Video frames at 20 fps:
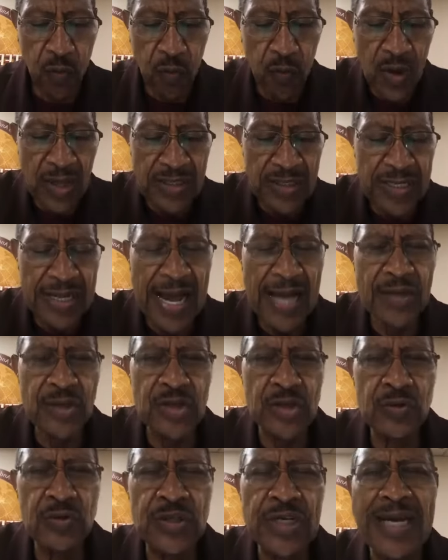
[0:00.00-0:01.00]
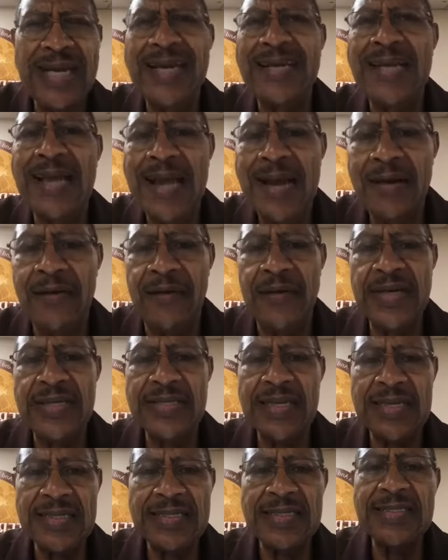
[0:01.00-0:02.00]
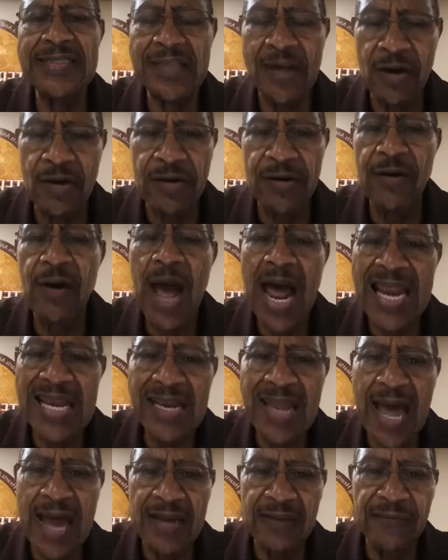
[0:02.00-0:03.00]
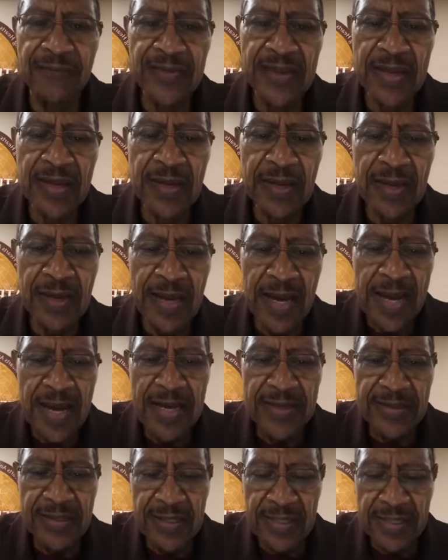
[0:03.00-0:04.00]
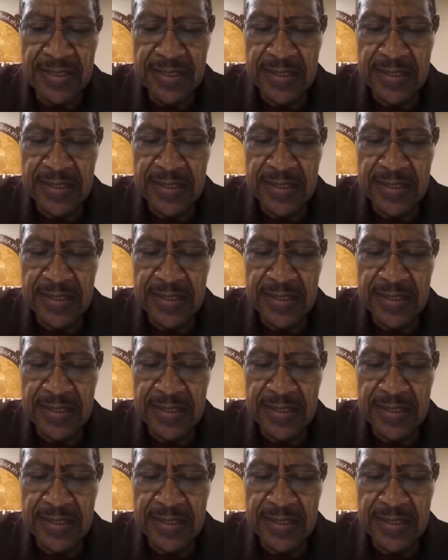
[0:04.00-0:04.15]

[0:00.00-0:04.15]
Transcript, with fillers: what can I do to inherit eternal life?" And